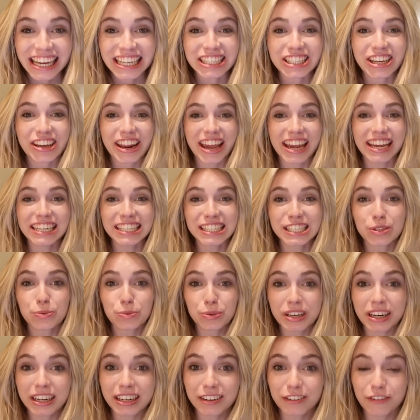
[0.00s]
Today,
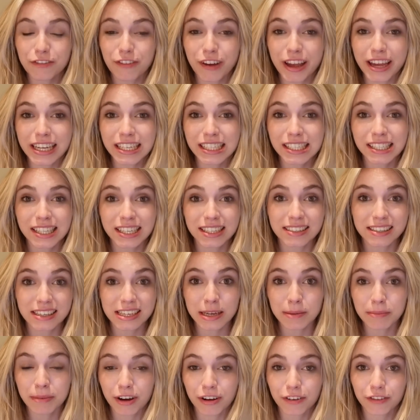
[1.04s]
Sweden faced the
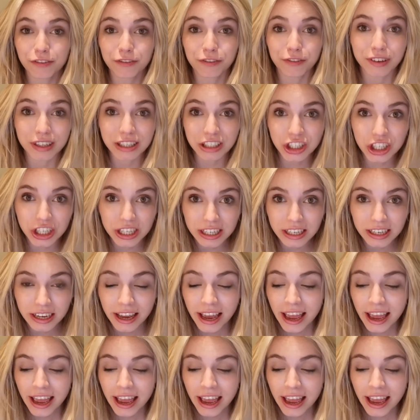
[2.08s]
team of Fiji,